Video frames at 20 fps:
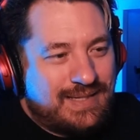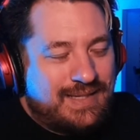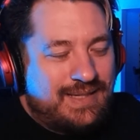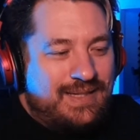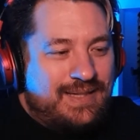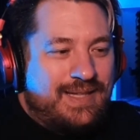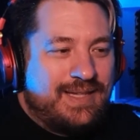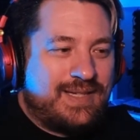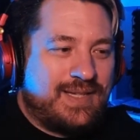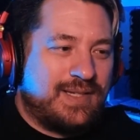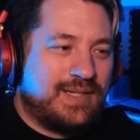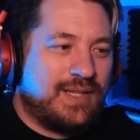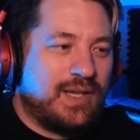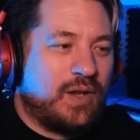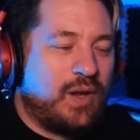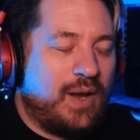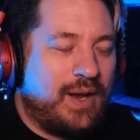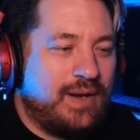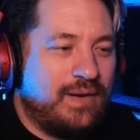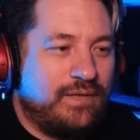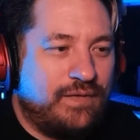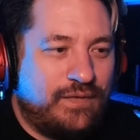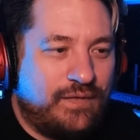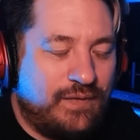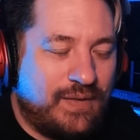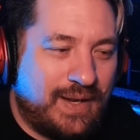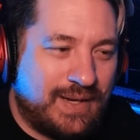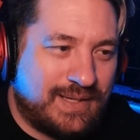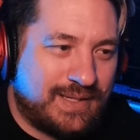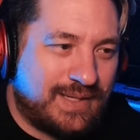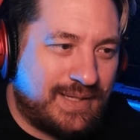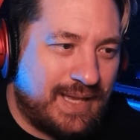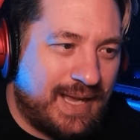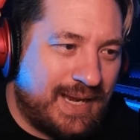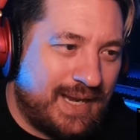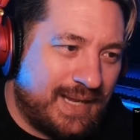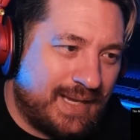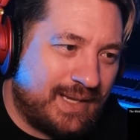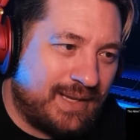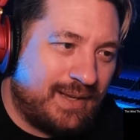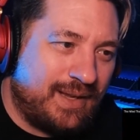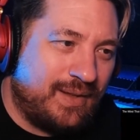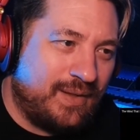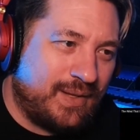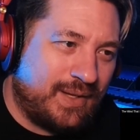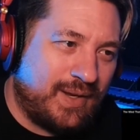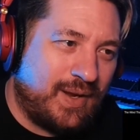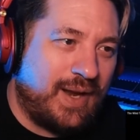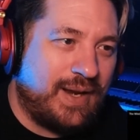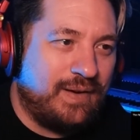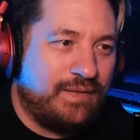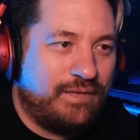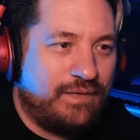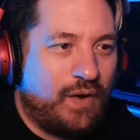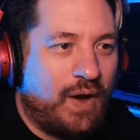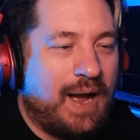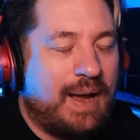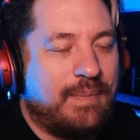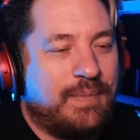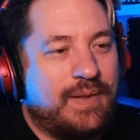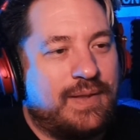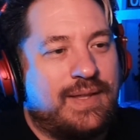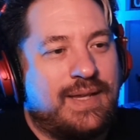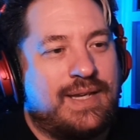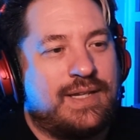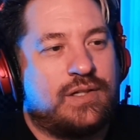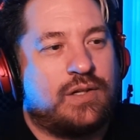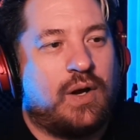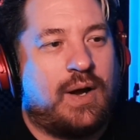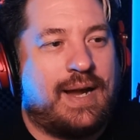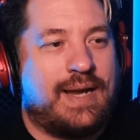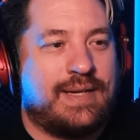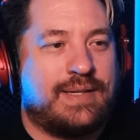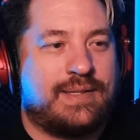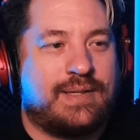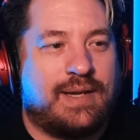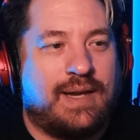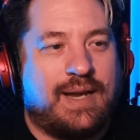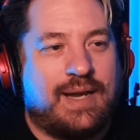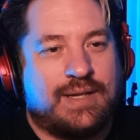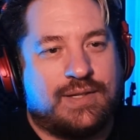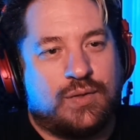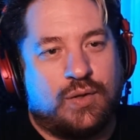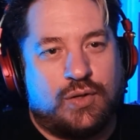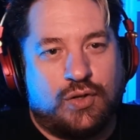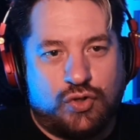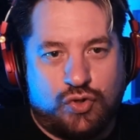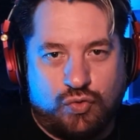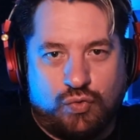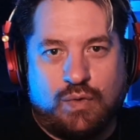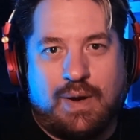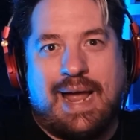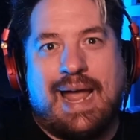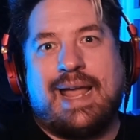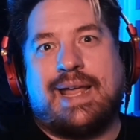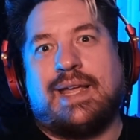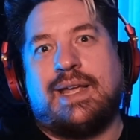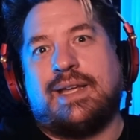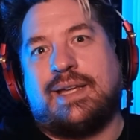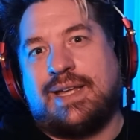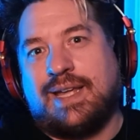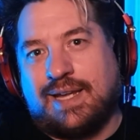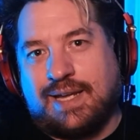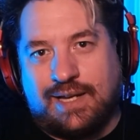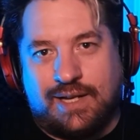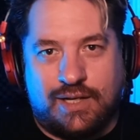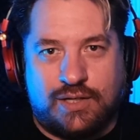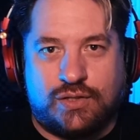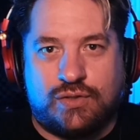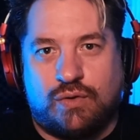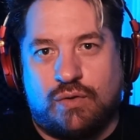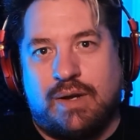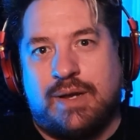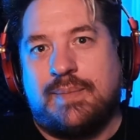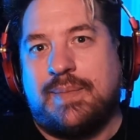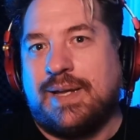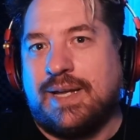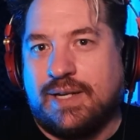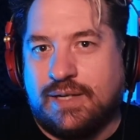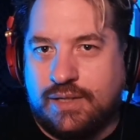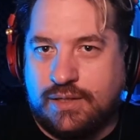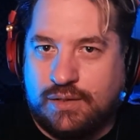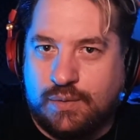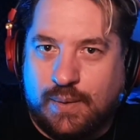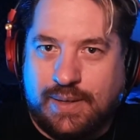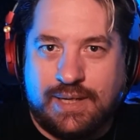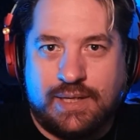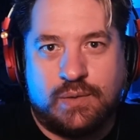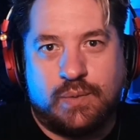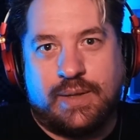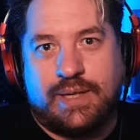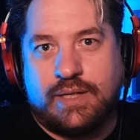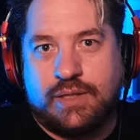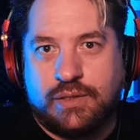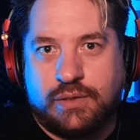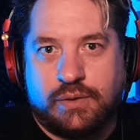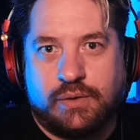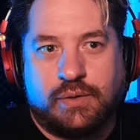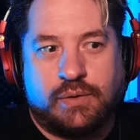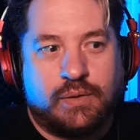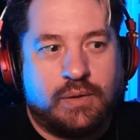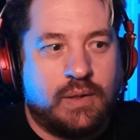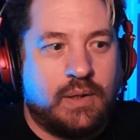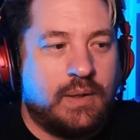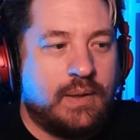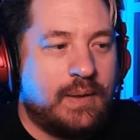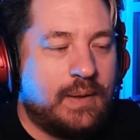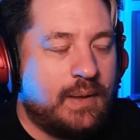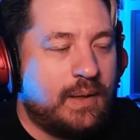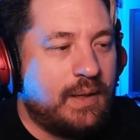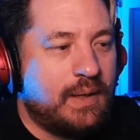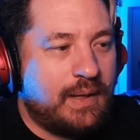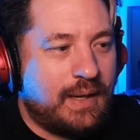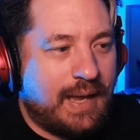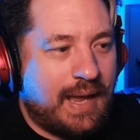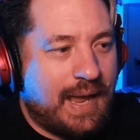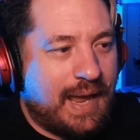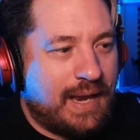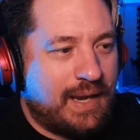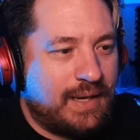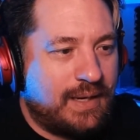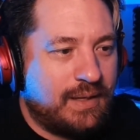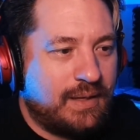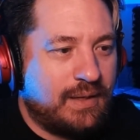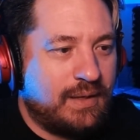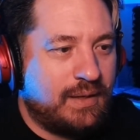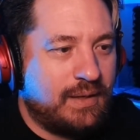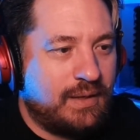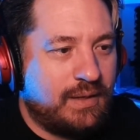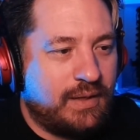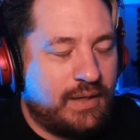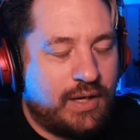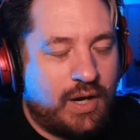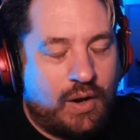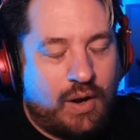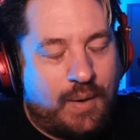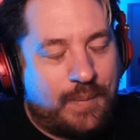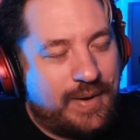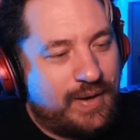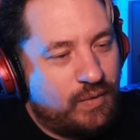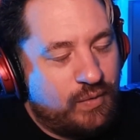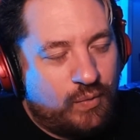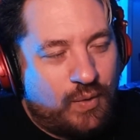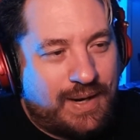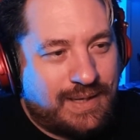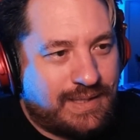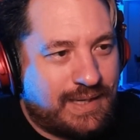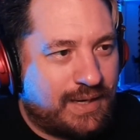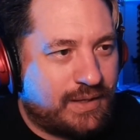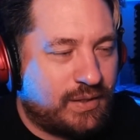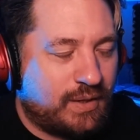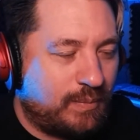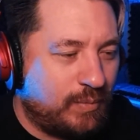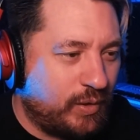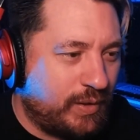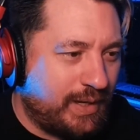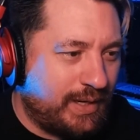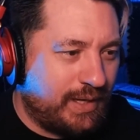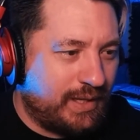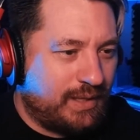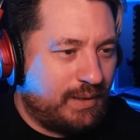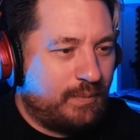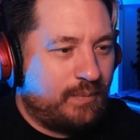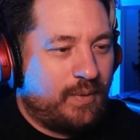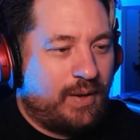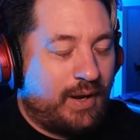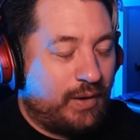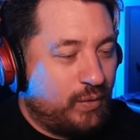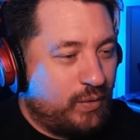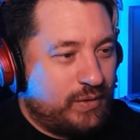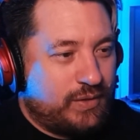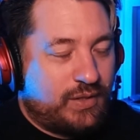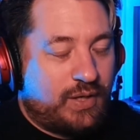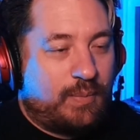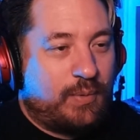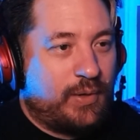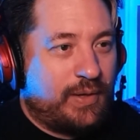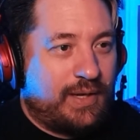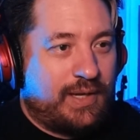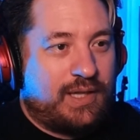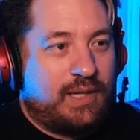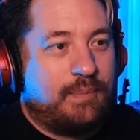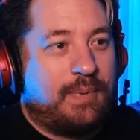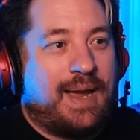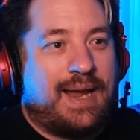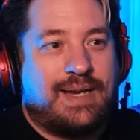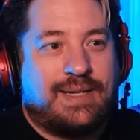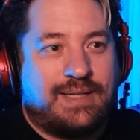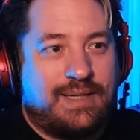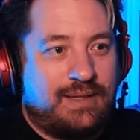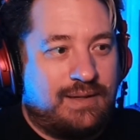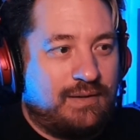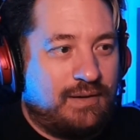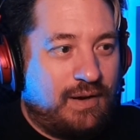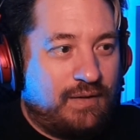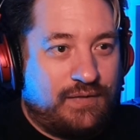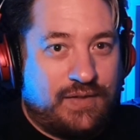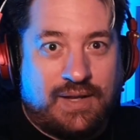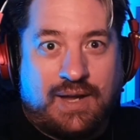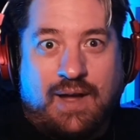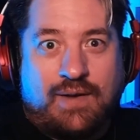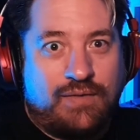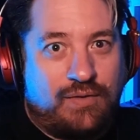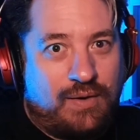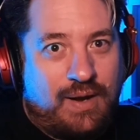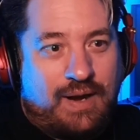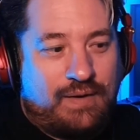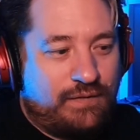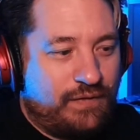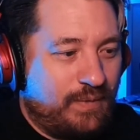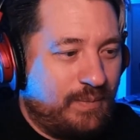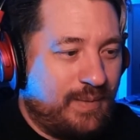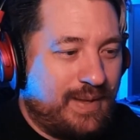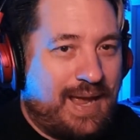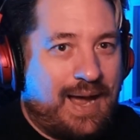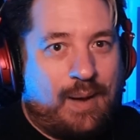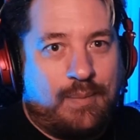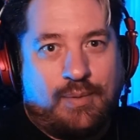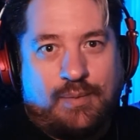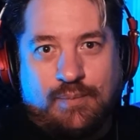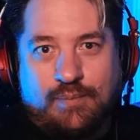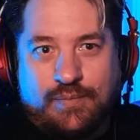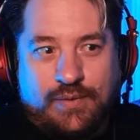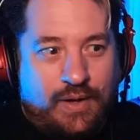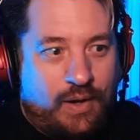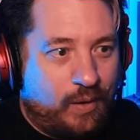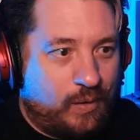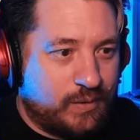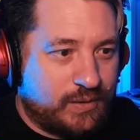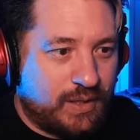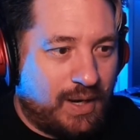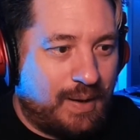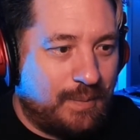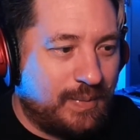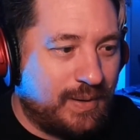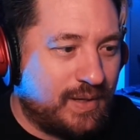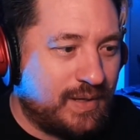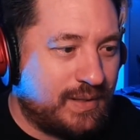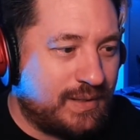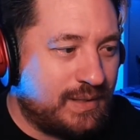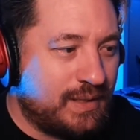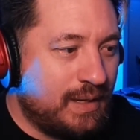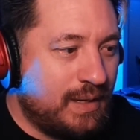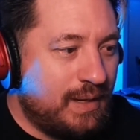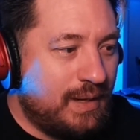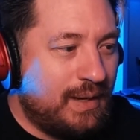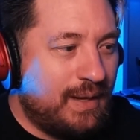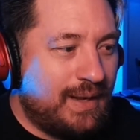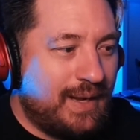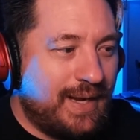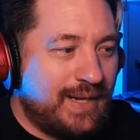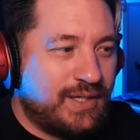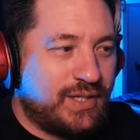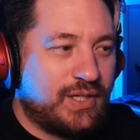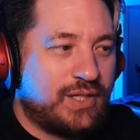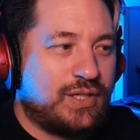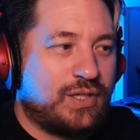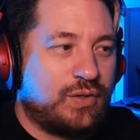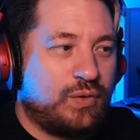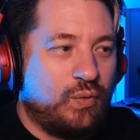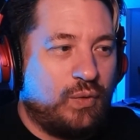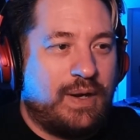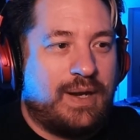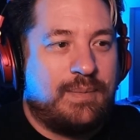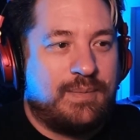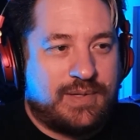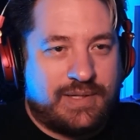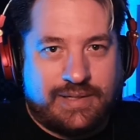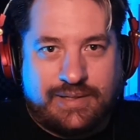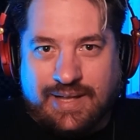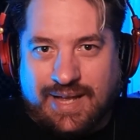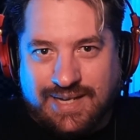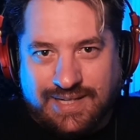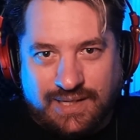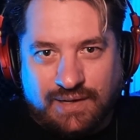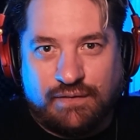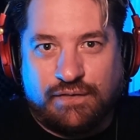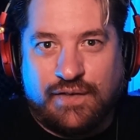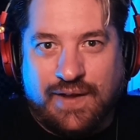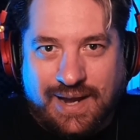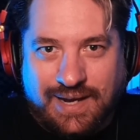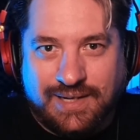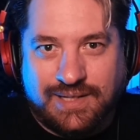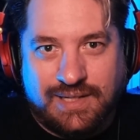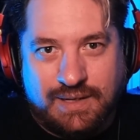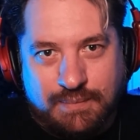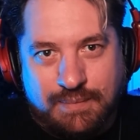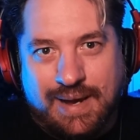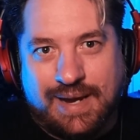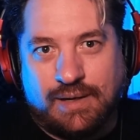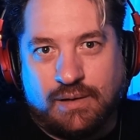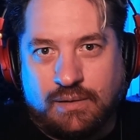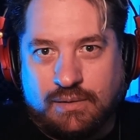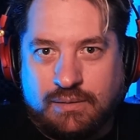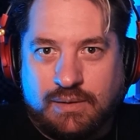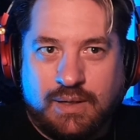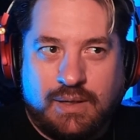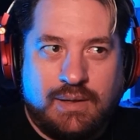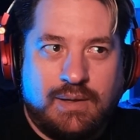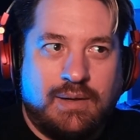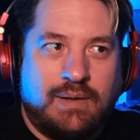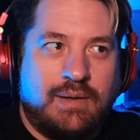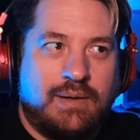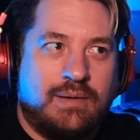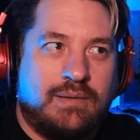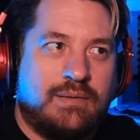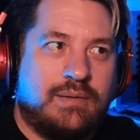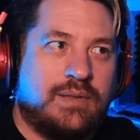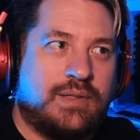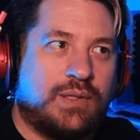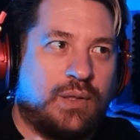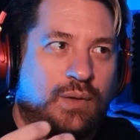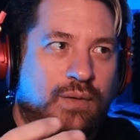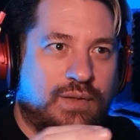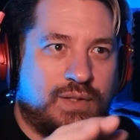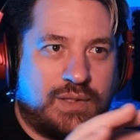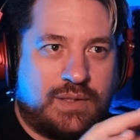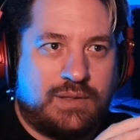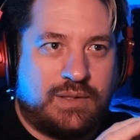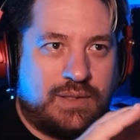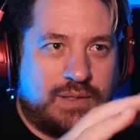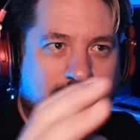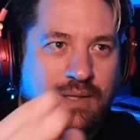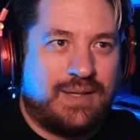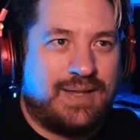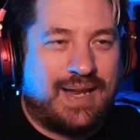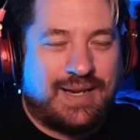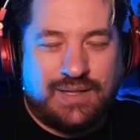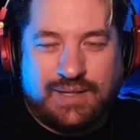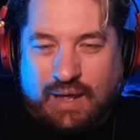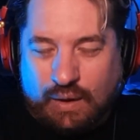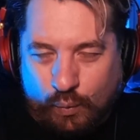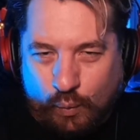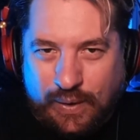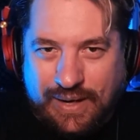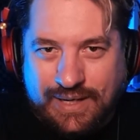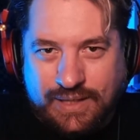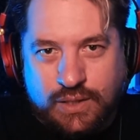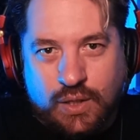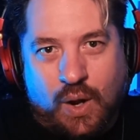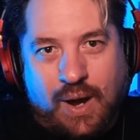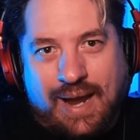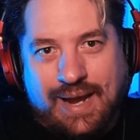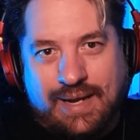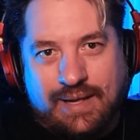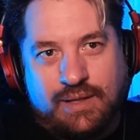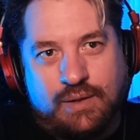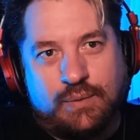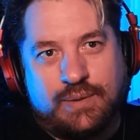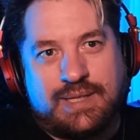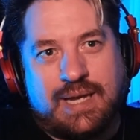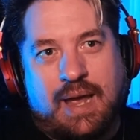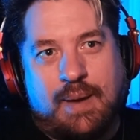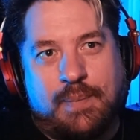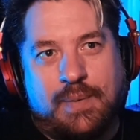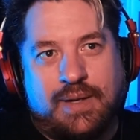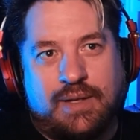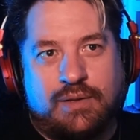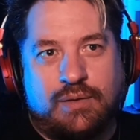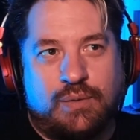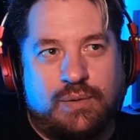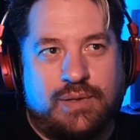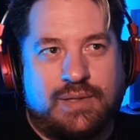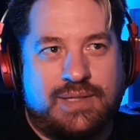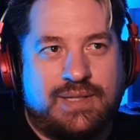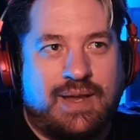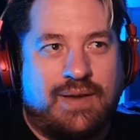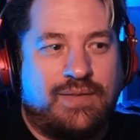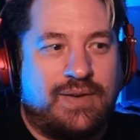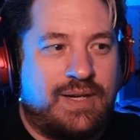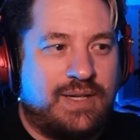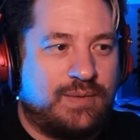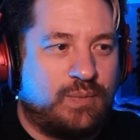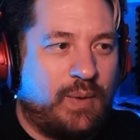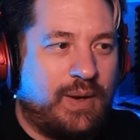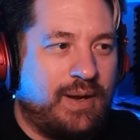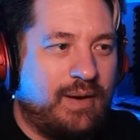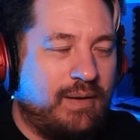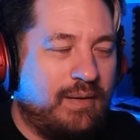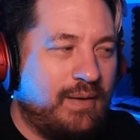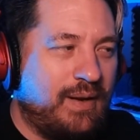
this is the kind of aesthetic, the kind of vibe that these guys are sort of dragging, kicking and screaming into 2022. And, you know, I mean, right down to, I couldn't stop looking at the painting of the cover art from the album the whole time, because it just screams classic fantasy metal, sort of that weird tie-in that was happening through the 70s where